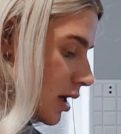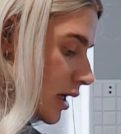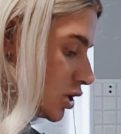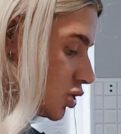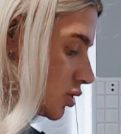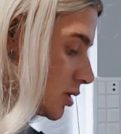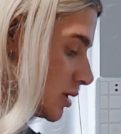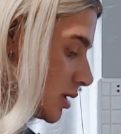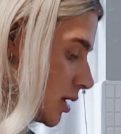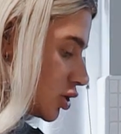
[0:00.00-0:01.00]
It's
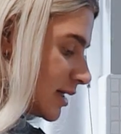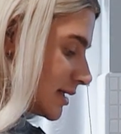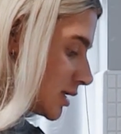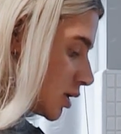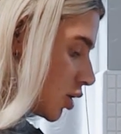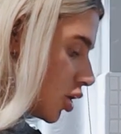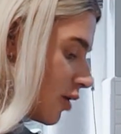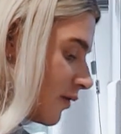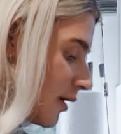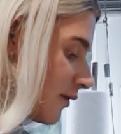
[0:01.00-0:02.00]
just the transition
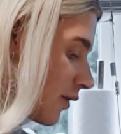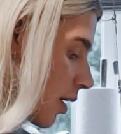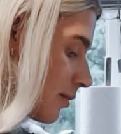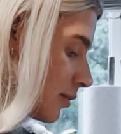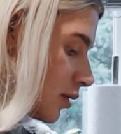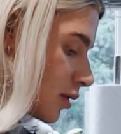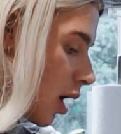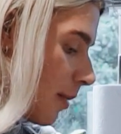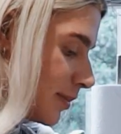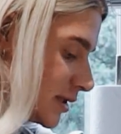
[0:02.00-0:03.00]
over from
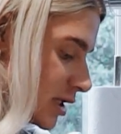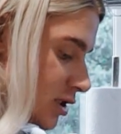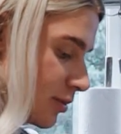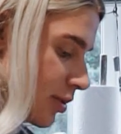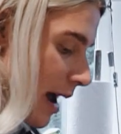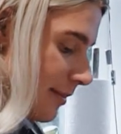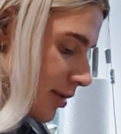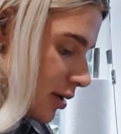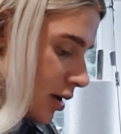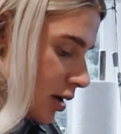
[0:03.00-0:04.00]
competition prep
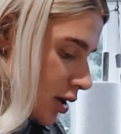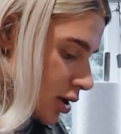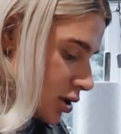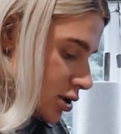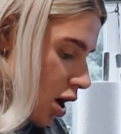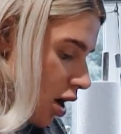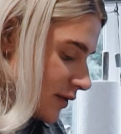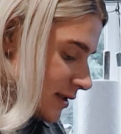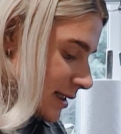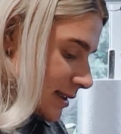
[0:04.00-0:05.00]
to
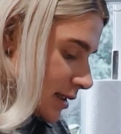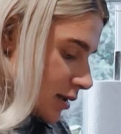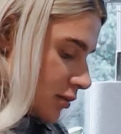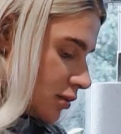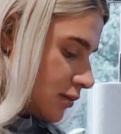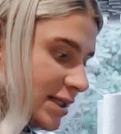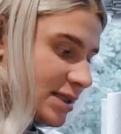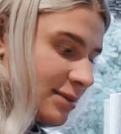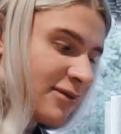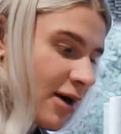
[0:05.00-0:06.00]
off season needs
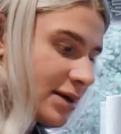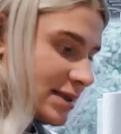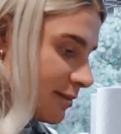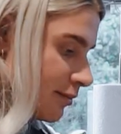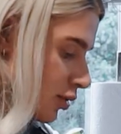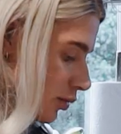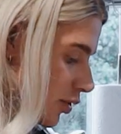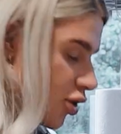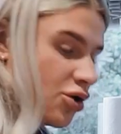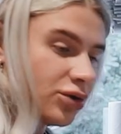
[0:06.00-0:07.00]
to be very simple.
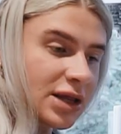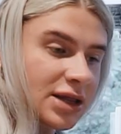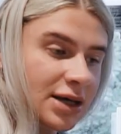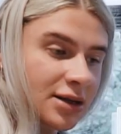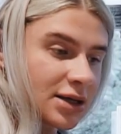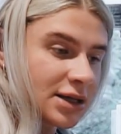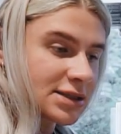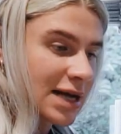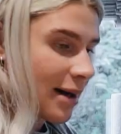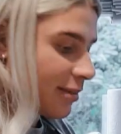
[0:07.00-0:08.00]
The only thing that
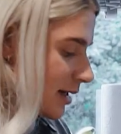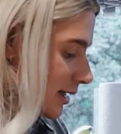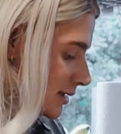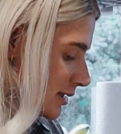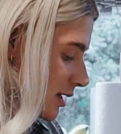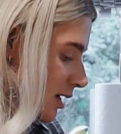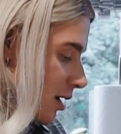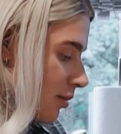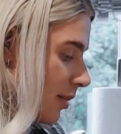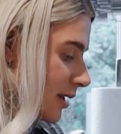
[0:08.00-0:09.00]
needs to happen is
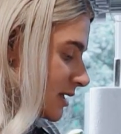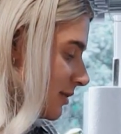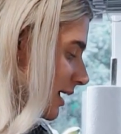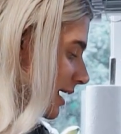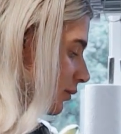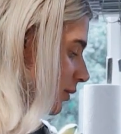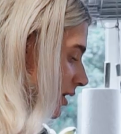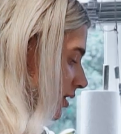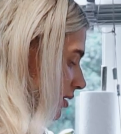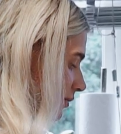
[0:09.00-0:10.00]
probably to begin
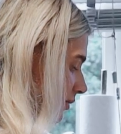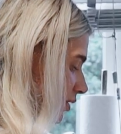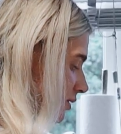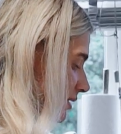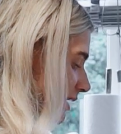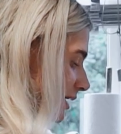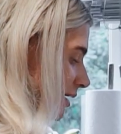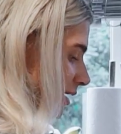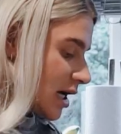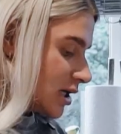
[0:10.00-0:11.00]
with, you'll see
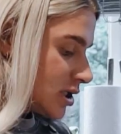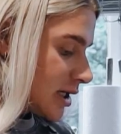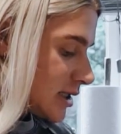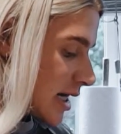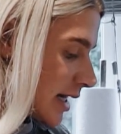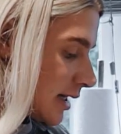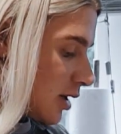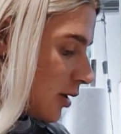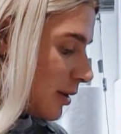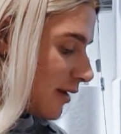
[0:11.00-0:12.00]
potentially a tiny
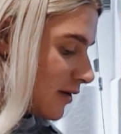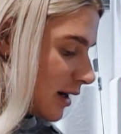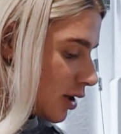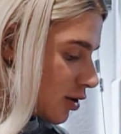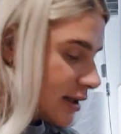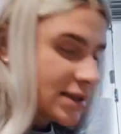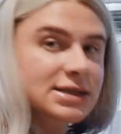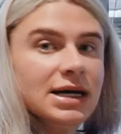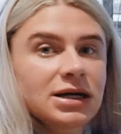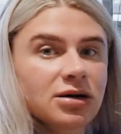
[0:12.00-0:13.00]
little bit of an
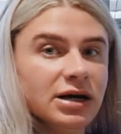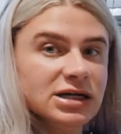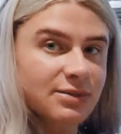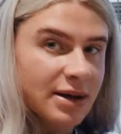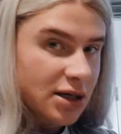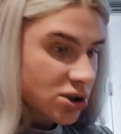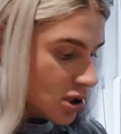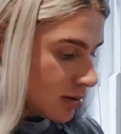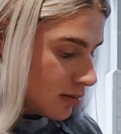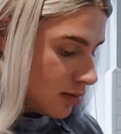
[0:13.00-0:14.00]
increase in your
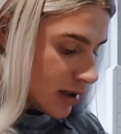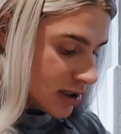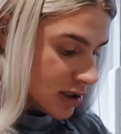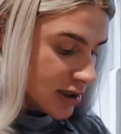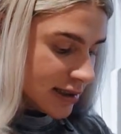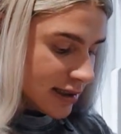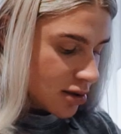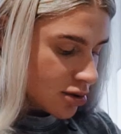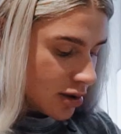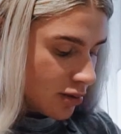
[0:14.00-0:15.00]
expenditure, which is
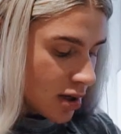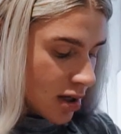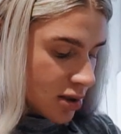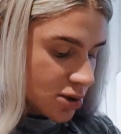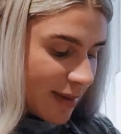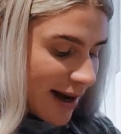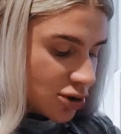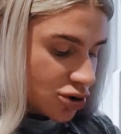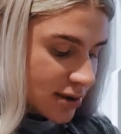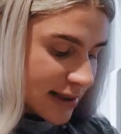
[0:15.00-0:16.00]
through some
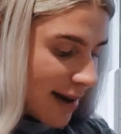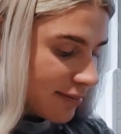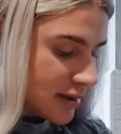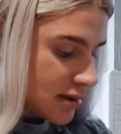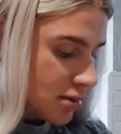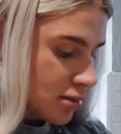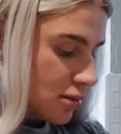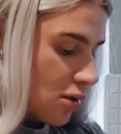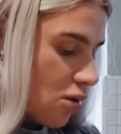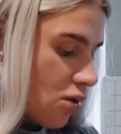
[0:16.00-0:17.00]
extra steps
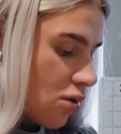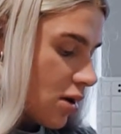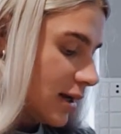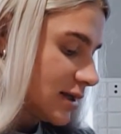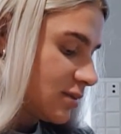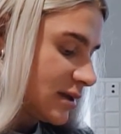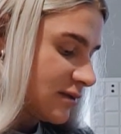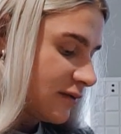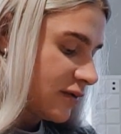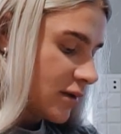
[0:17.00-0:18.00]
or a little
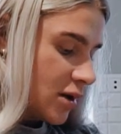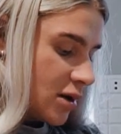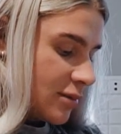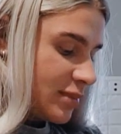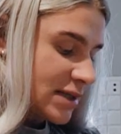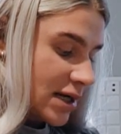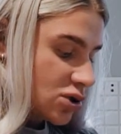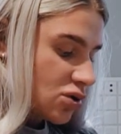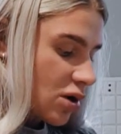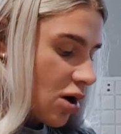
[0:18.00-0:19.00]
bit of
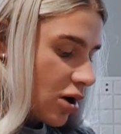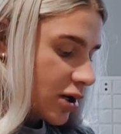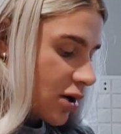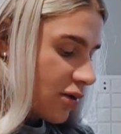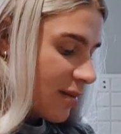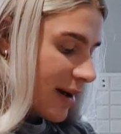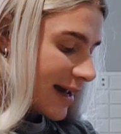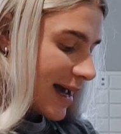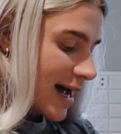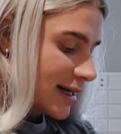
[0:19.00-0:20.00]
potential cardio that
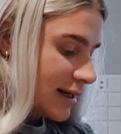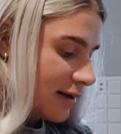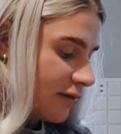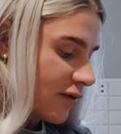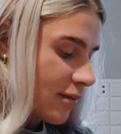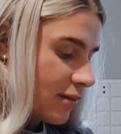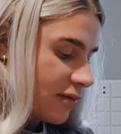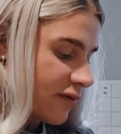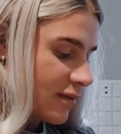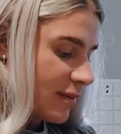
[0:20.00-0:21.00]
might get added in from
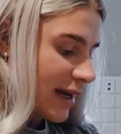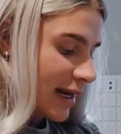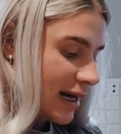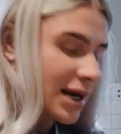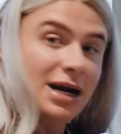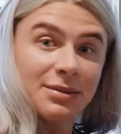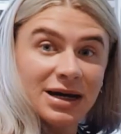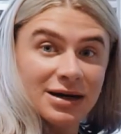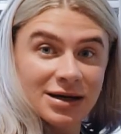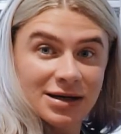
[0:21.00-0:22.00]
the beginning, and I
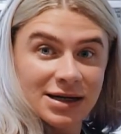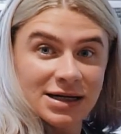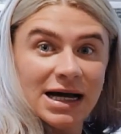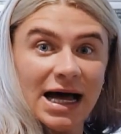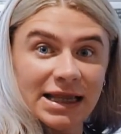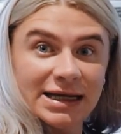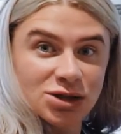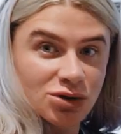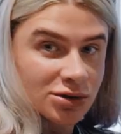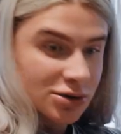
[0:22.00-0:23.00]
mean a
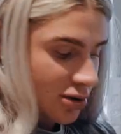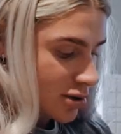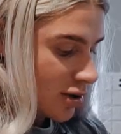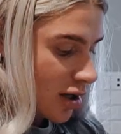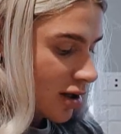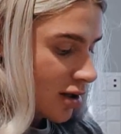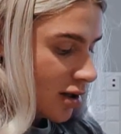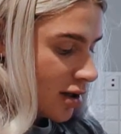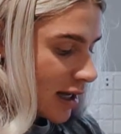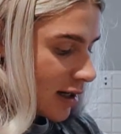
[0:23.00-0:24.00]
little, not a lot,
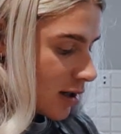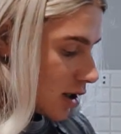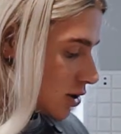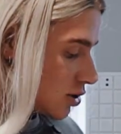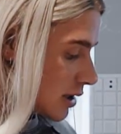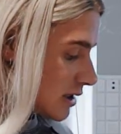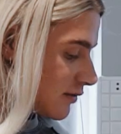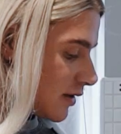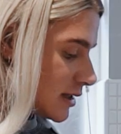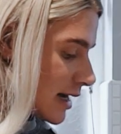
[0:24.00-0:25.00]
and then a
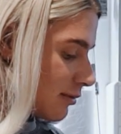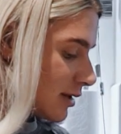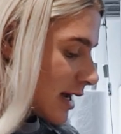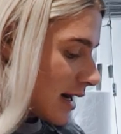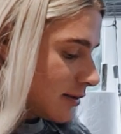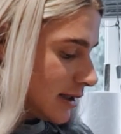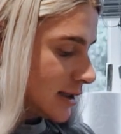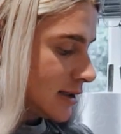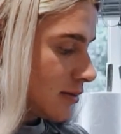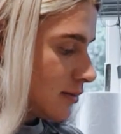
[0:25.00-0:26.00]
transfer down with
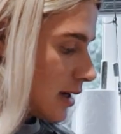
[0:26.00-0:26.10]
calories.